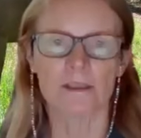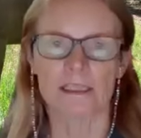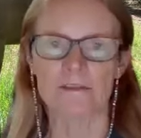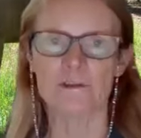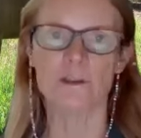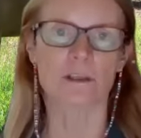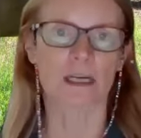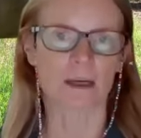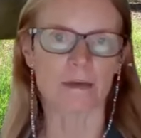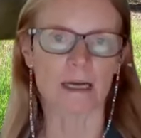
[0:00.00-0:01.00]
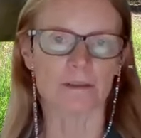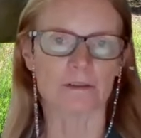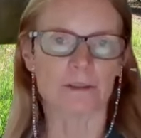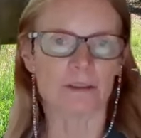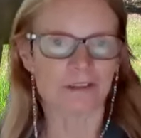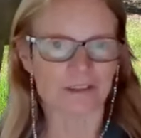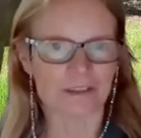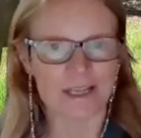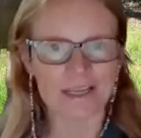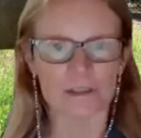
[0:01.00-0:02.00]
If you come out the
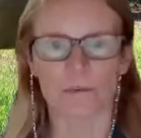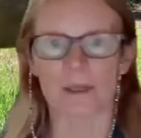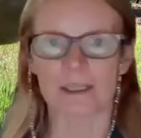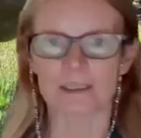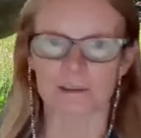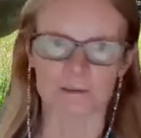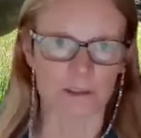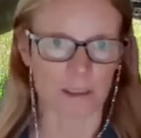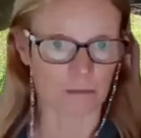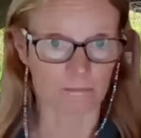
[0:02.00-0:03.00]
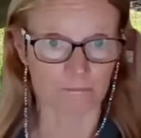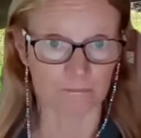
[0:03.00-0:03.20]
next week and say you've